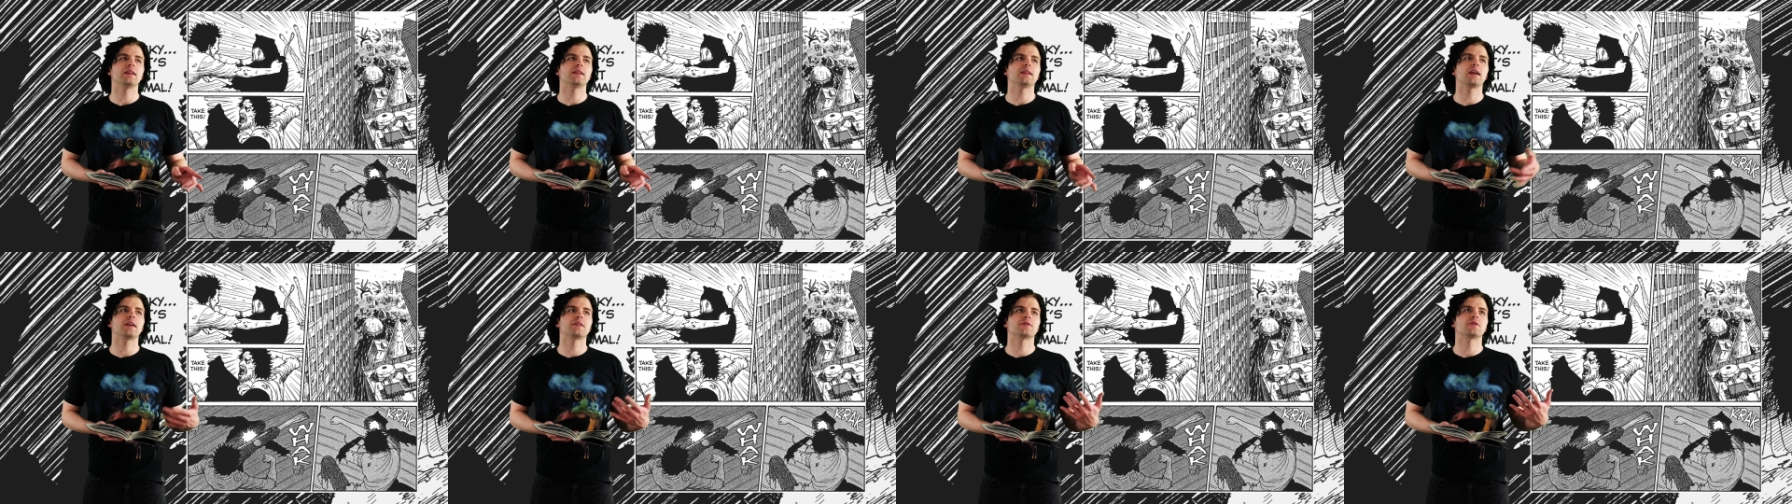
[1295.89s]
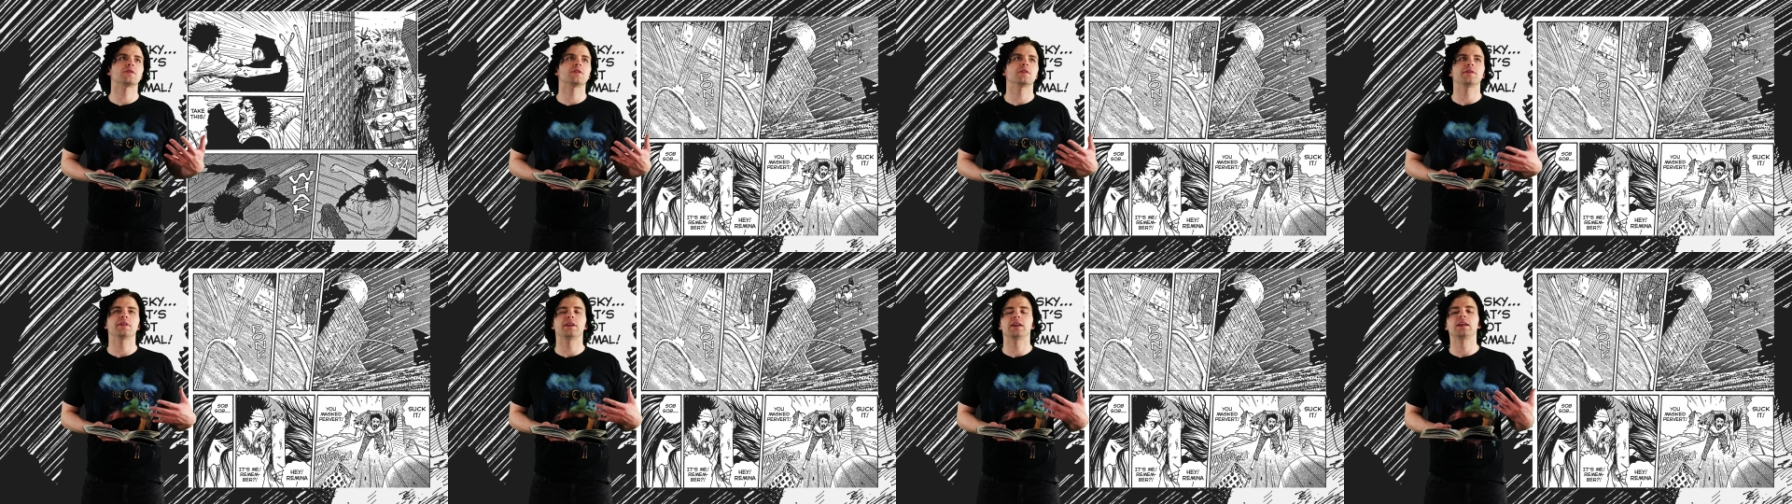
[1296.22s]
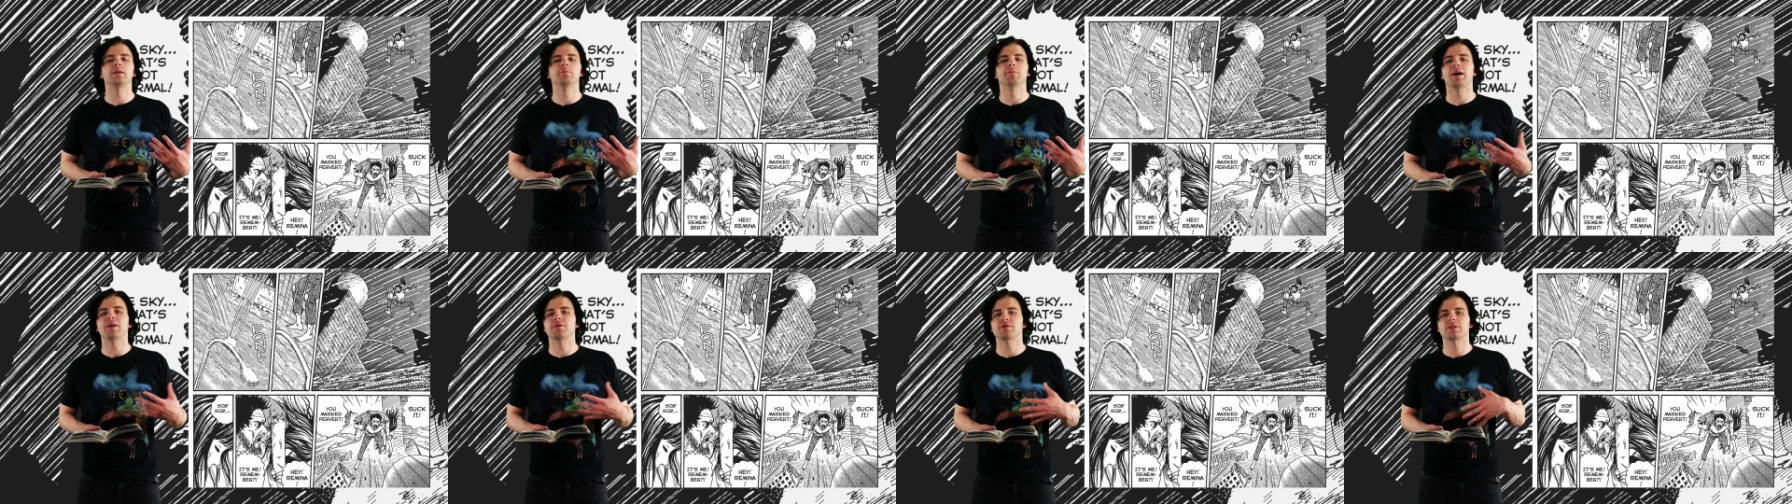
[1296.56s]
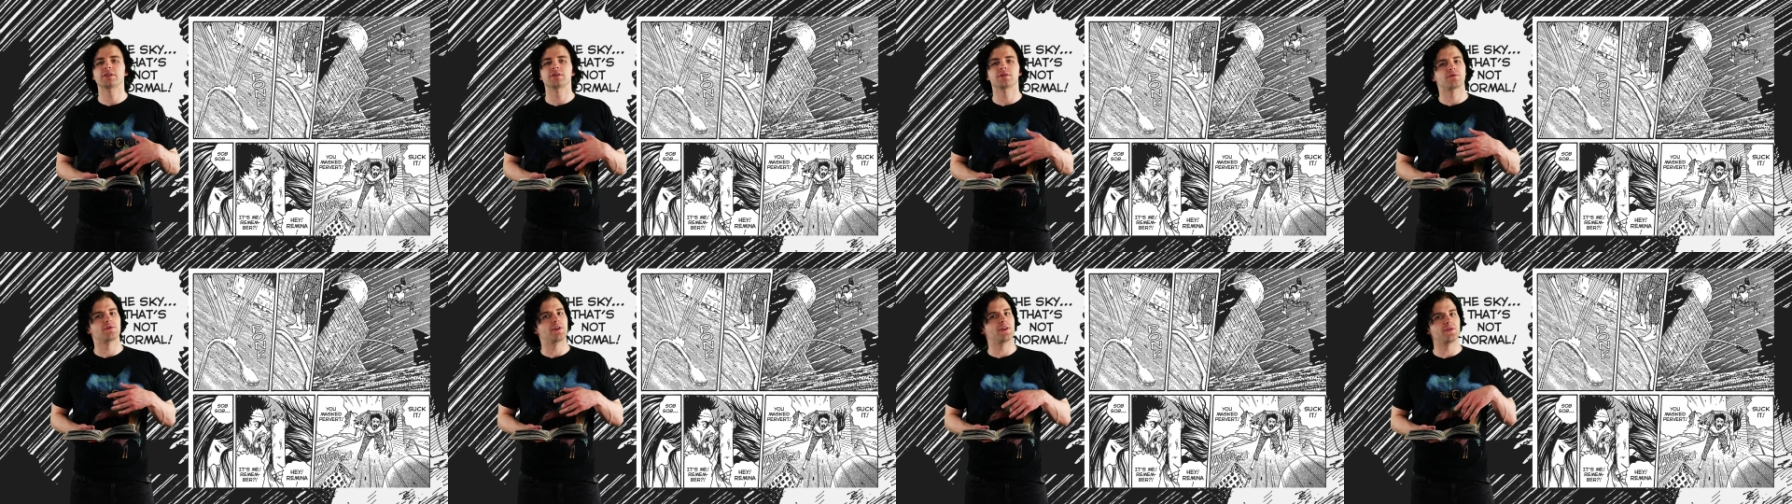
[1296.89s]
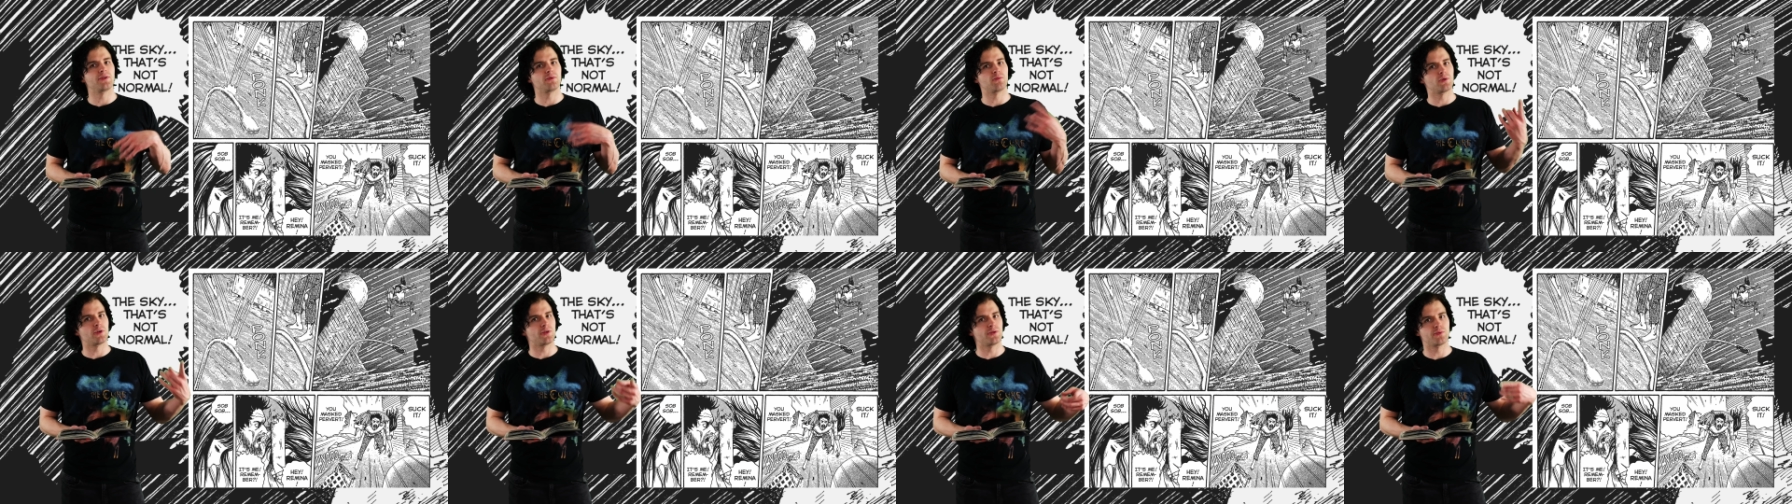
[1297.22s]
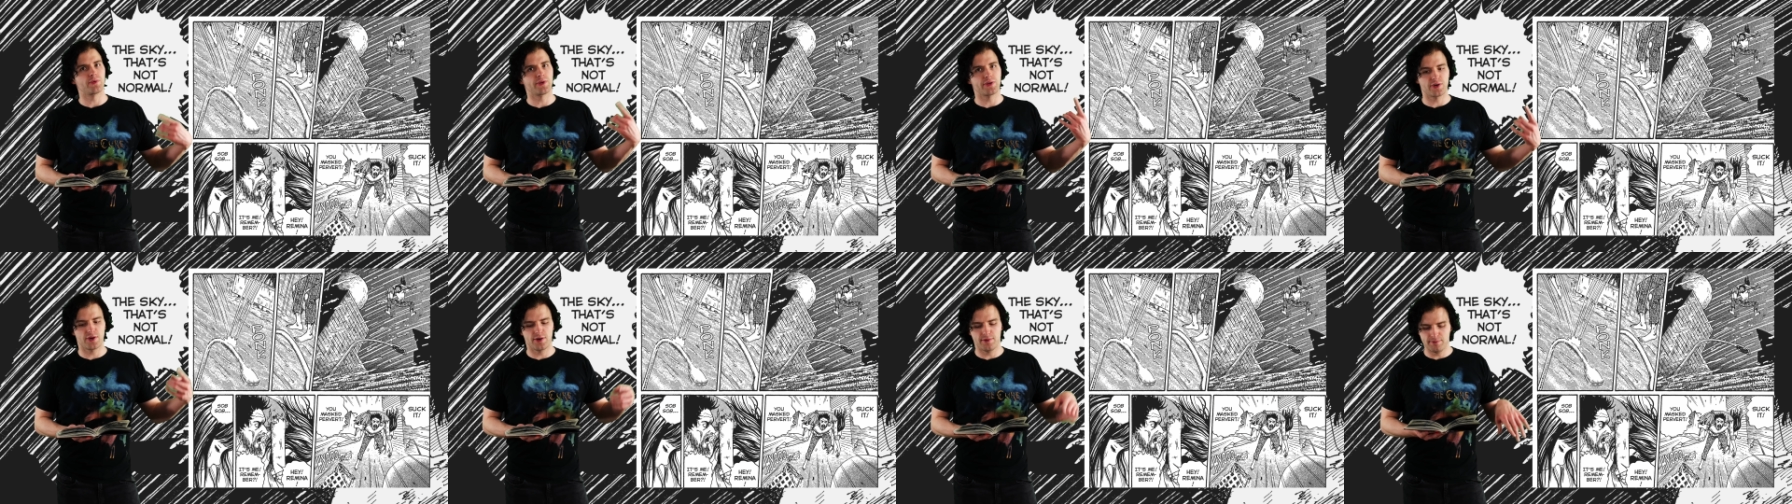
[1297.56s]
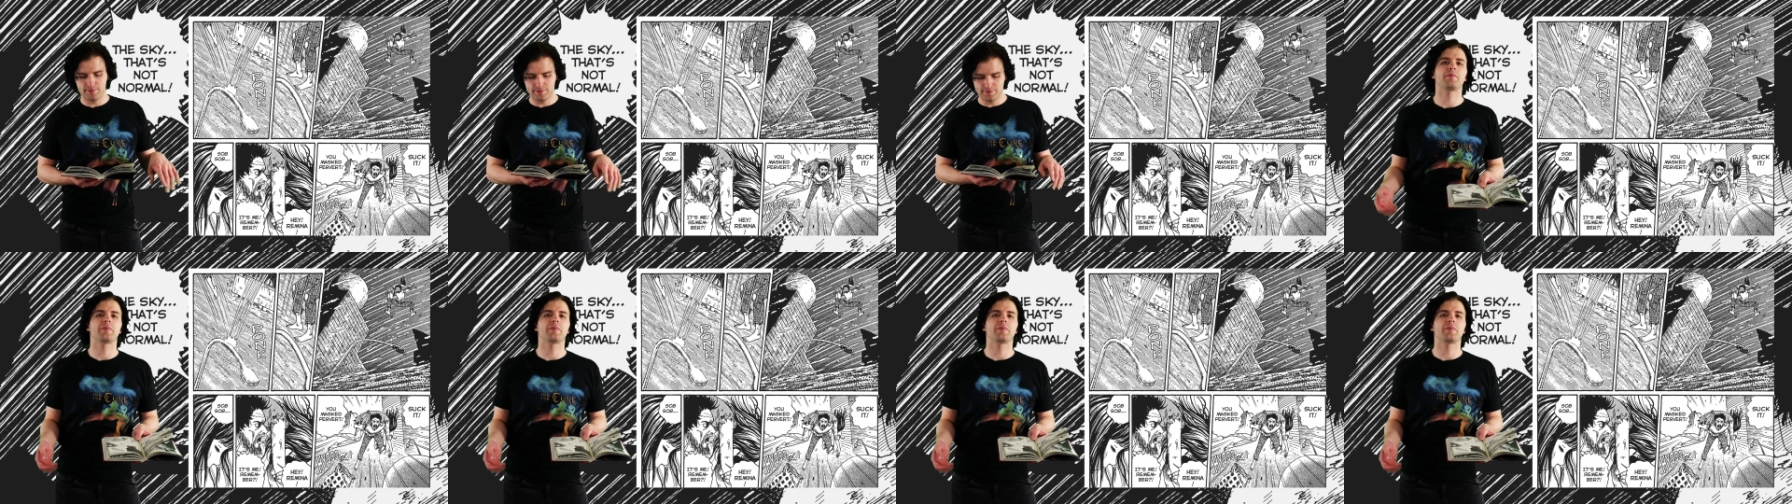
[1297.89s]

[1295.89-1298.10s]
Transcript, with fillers: takes her and then he bounces around the world with her.